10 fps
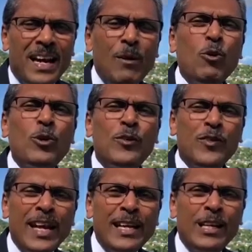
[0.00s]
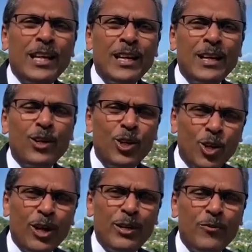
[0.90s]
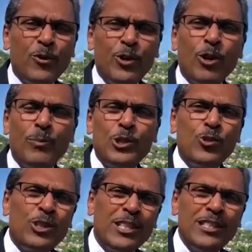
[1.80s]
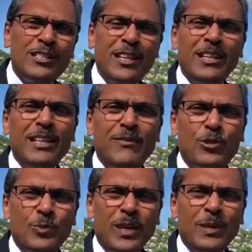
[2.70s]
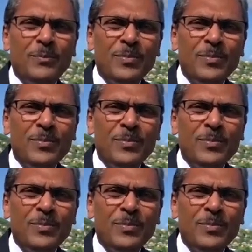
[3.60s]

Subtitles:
I want to thank God for the opportunities that he gives me